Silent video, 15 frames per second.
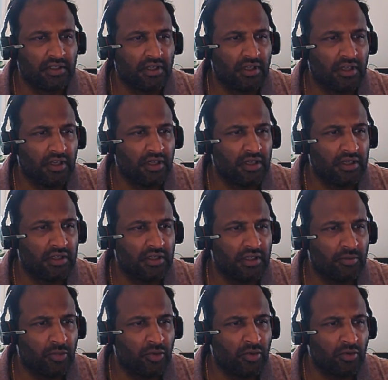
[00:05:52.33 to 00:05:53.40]
And I
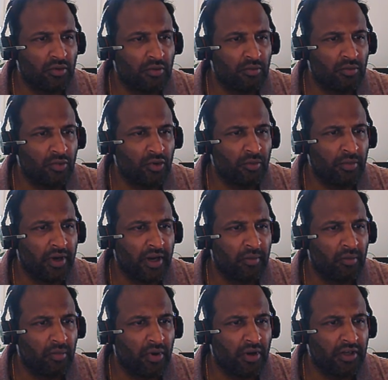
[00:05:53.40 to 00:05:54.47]
put one more
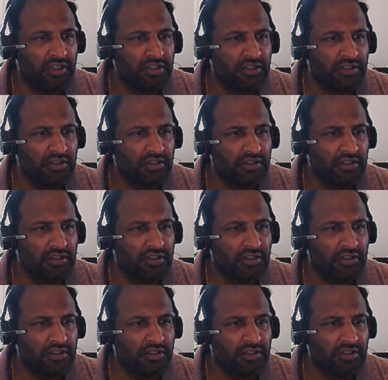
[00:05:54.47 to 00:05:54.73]
breakpoint,